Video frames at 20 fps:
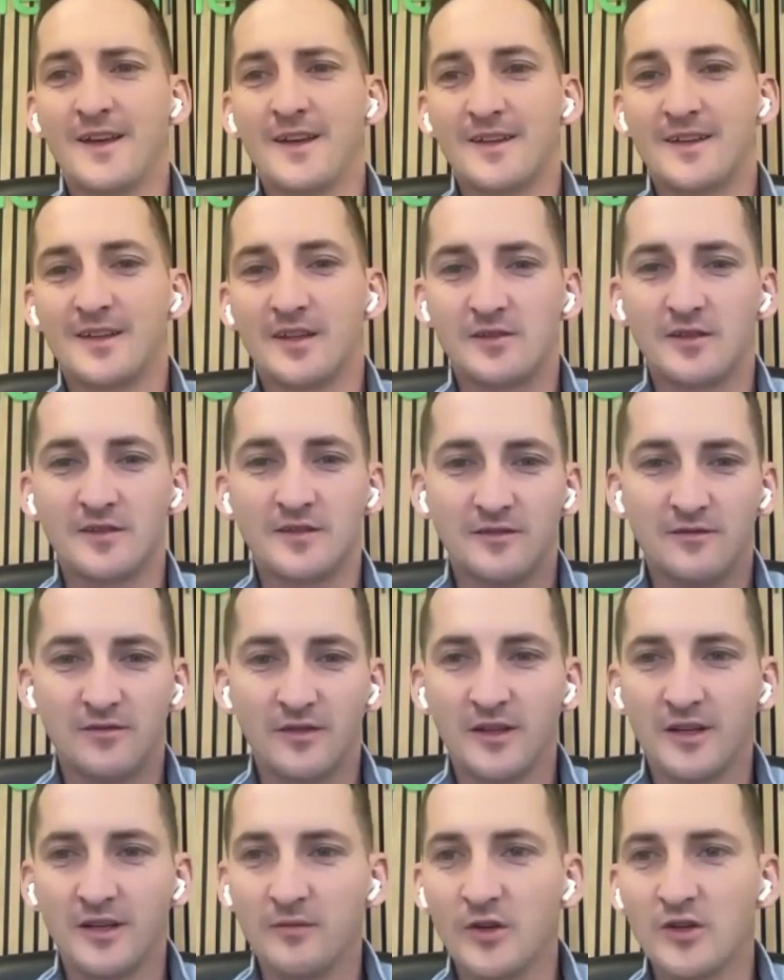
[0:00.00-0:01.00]
such as
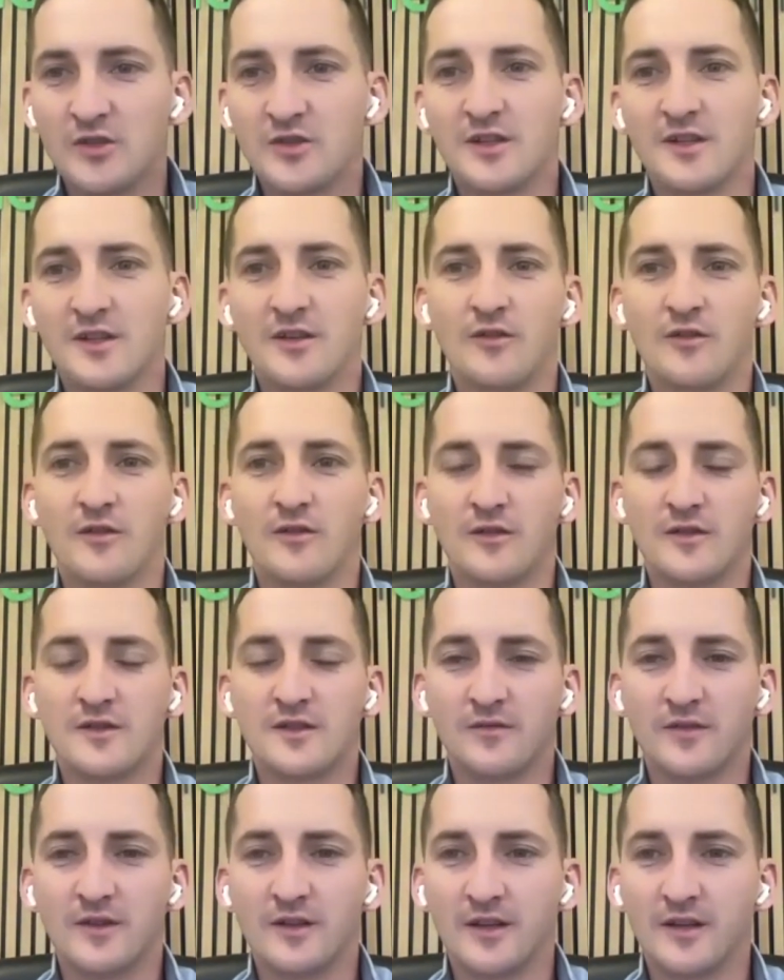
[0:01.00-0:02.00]
drilling machine or
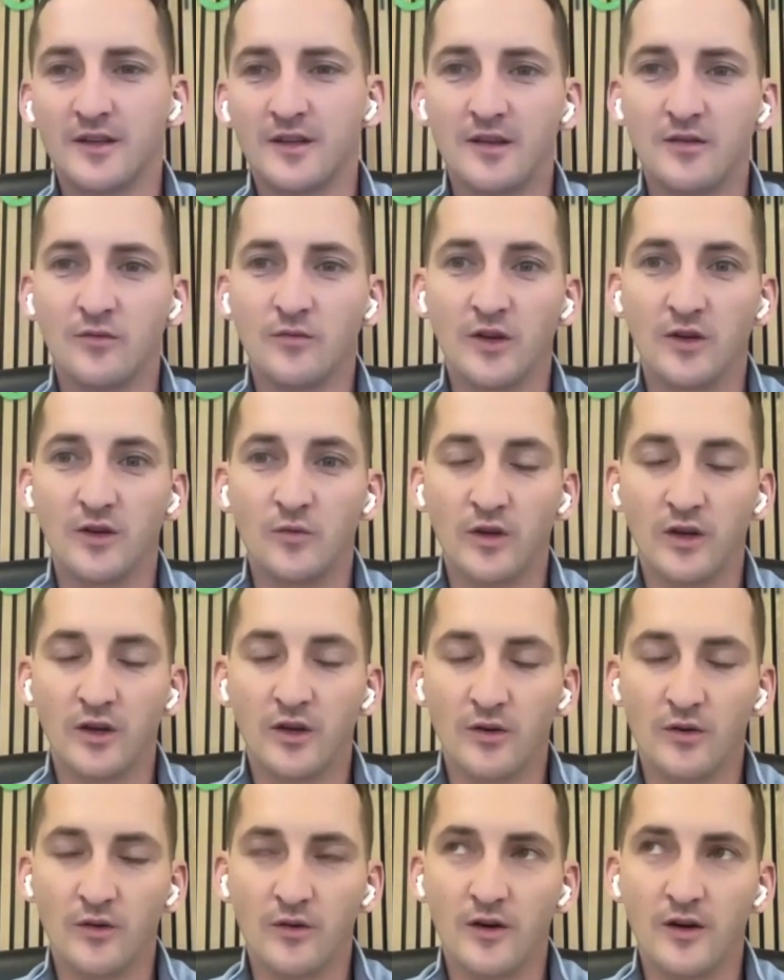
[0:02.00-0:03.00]
something like that, we
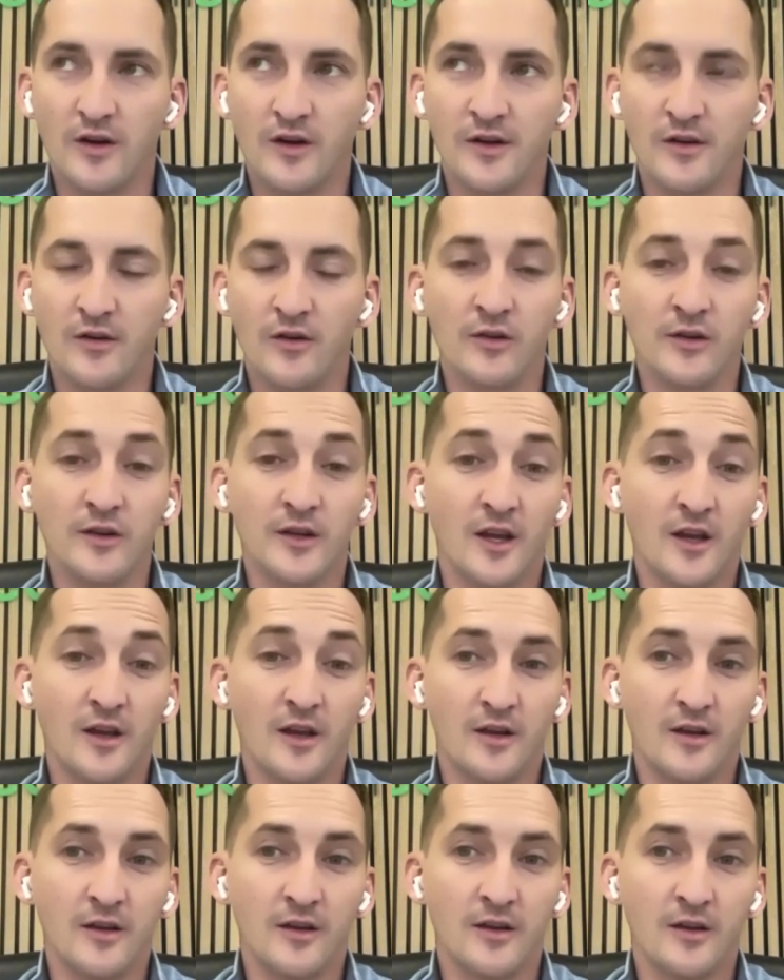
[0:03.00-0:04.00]
go only
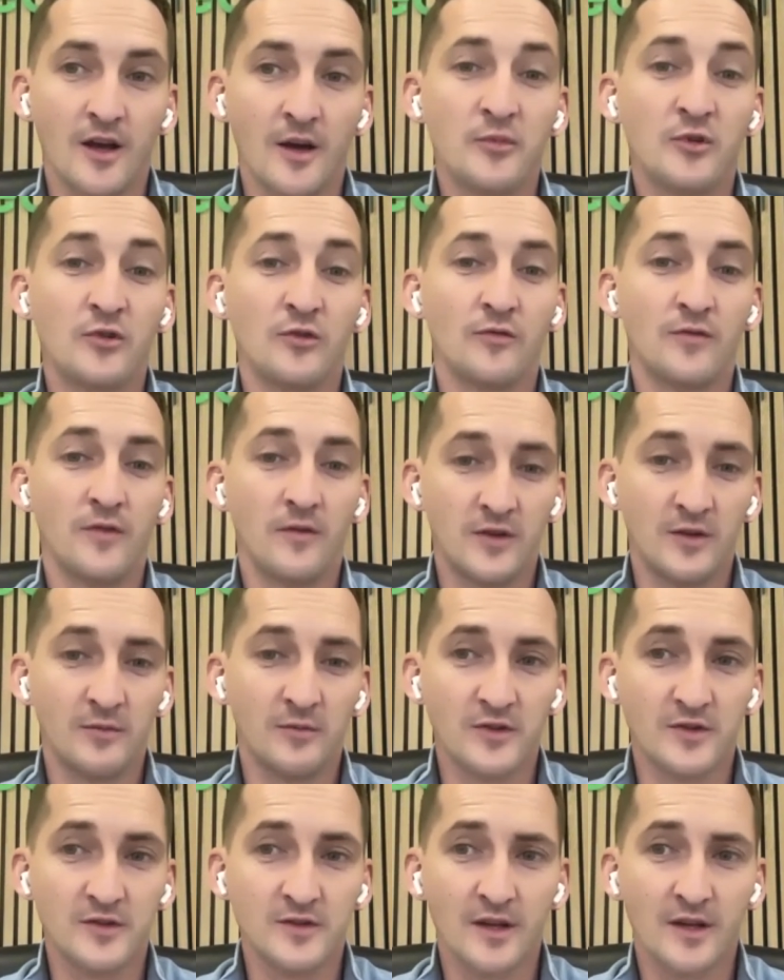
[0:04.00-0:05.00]
up to
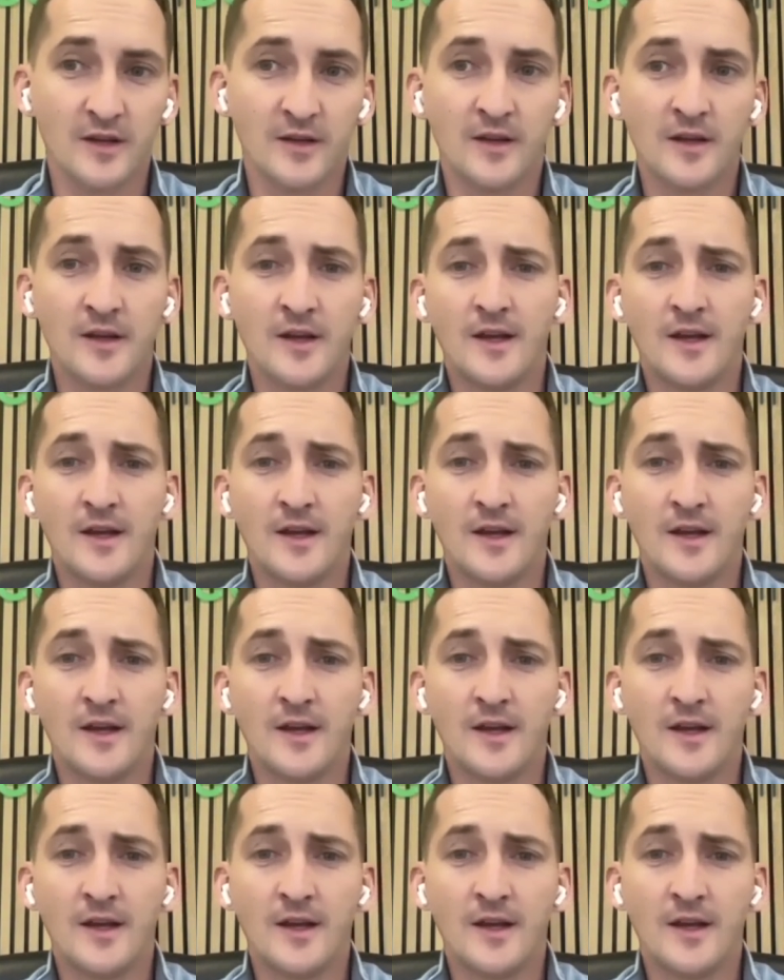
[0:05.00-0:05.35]
50%.